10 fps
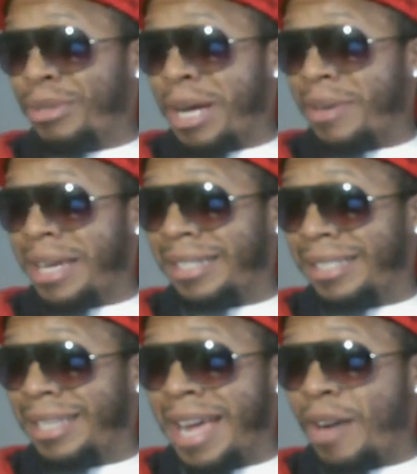I would like to
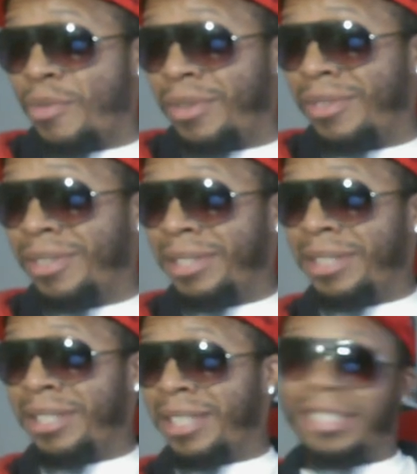see that one
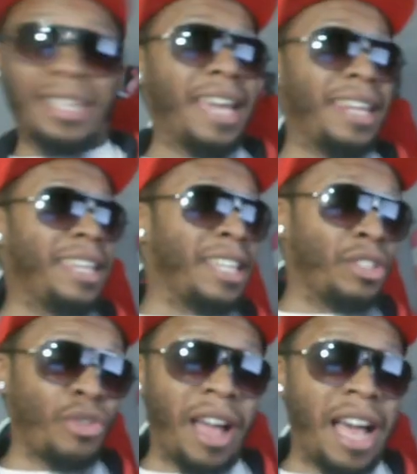because K D can
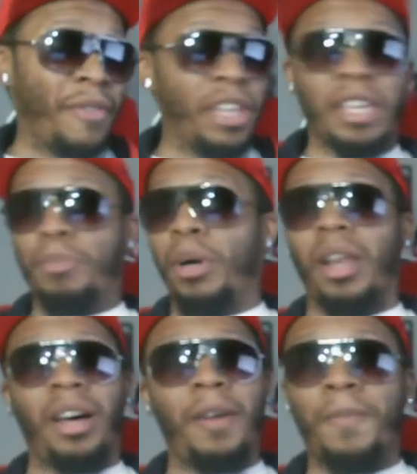drive, he can pull
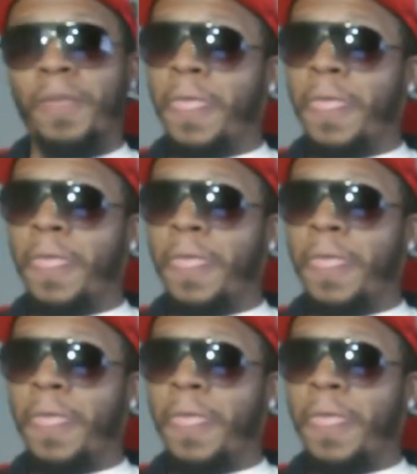up,